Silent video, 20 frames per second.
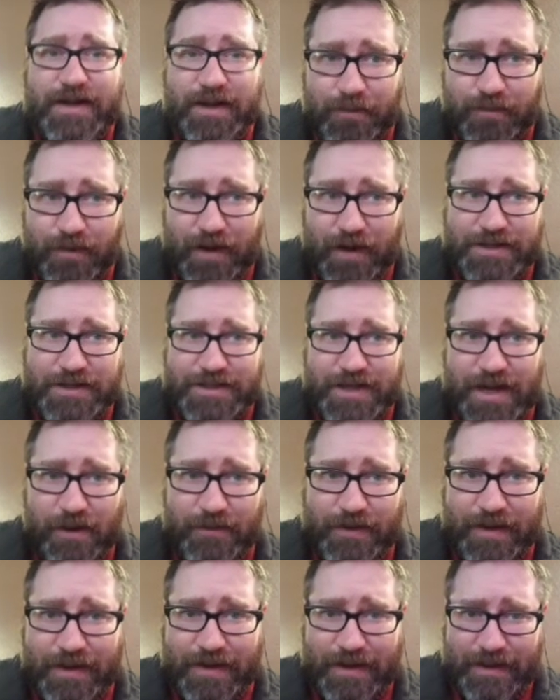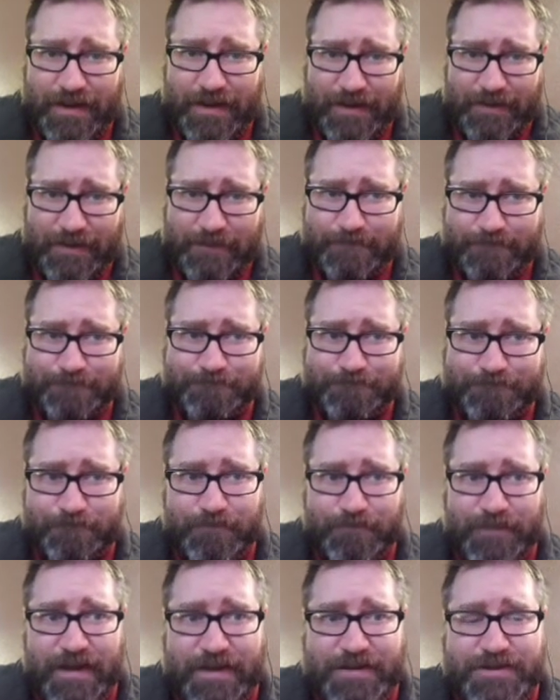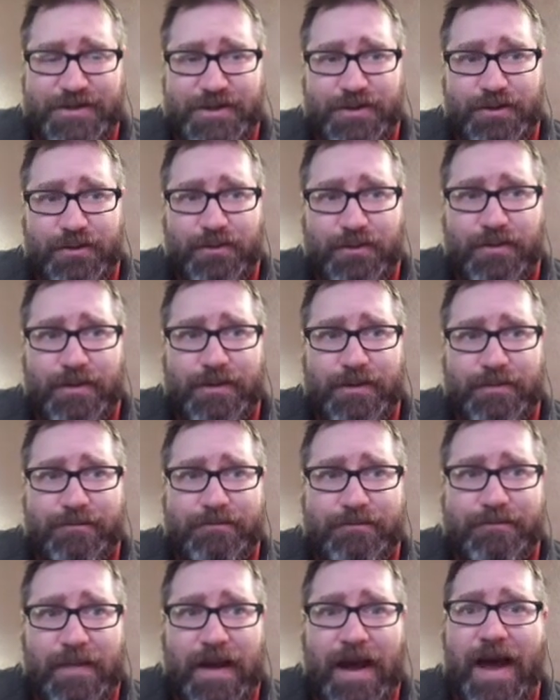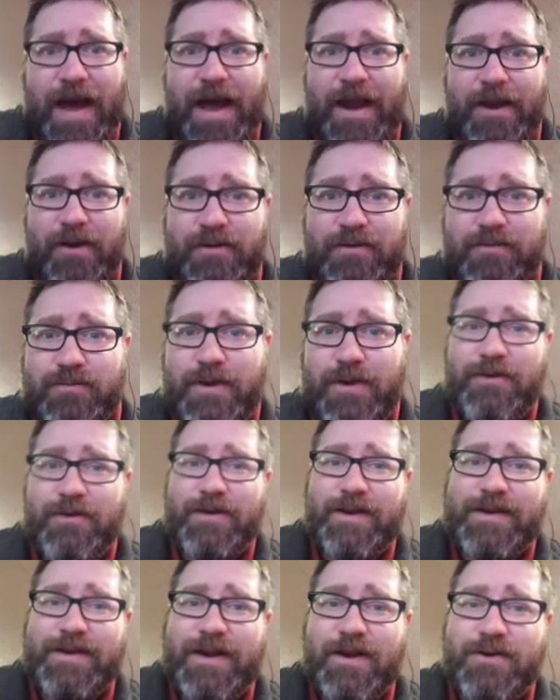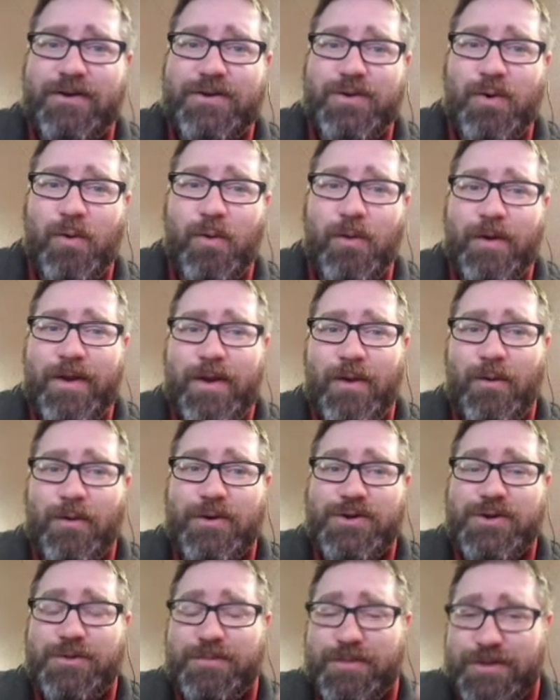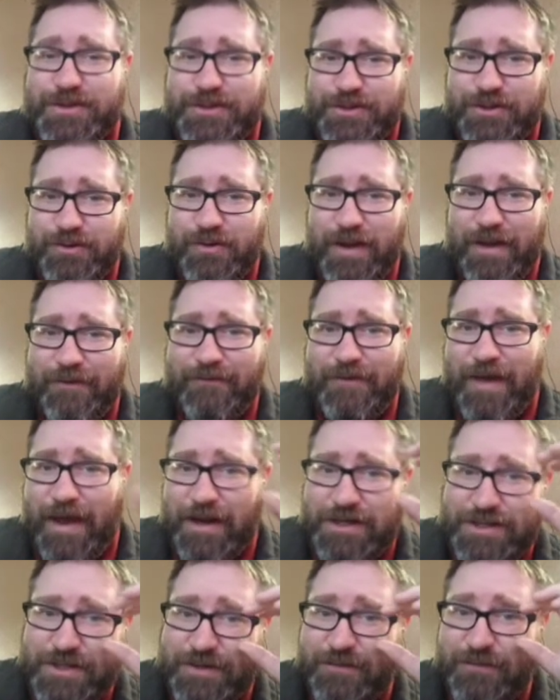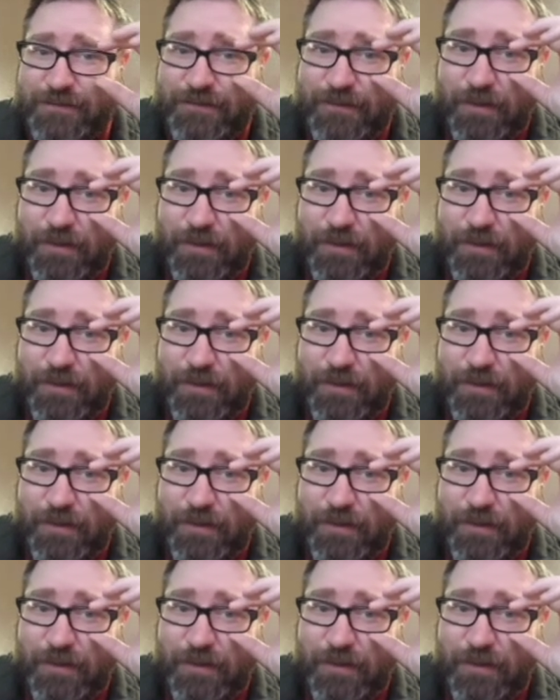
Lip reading: to branch out into higher rarity territory, or to pursue a faction